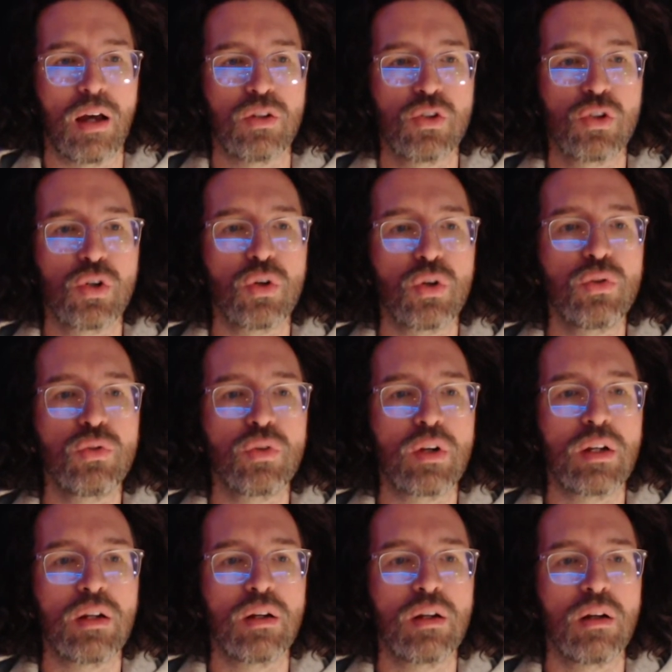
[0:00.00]

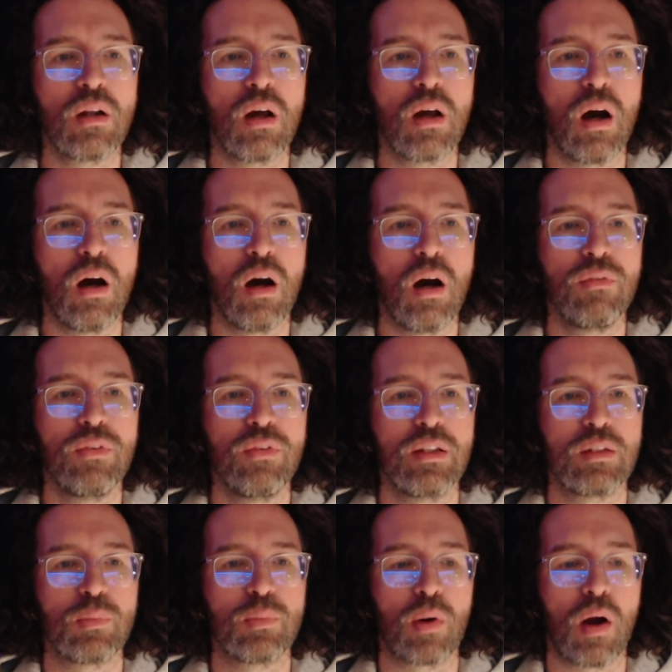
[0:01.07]
children of
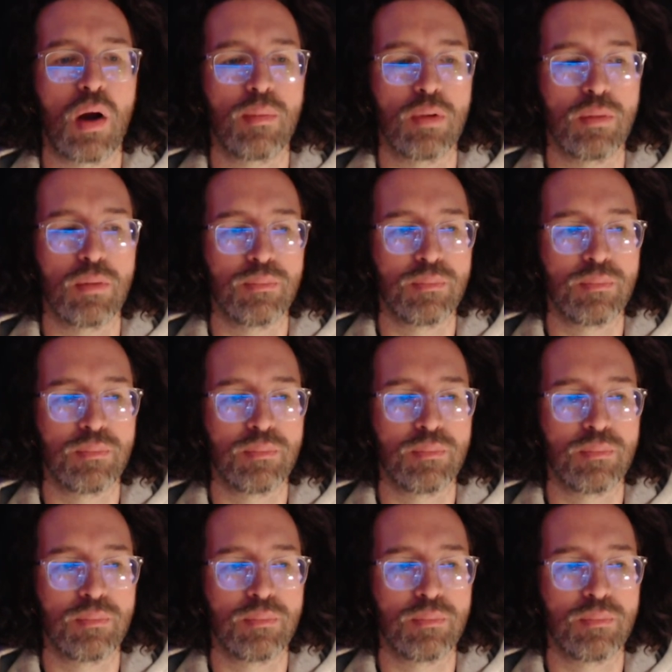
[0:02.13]
this problem.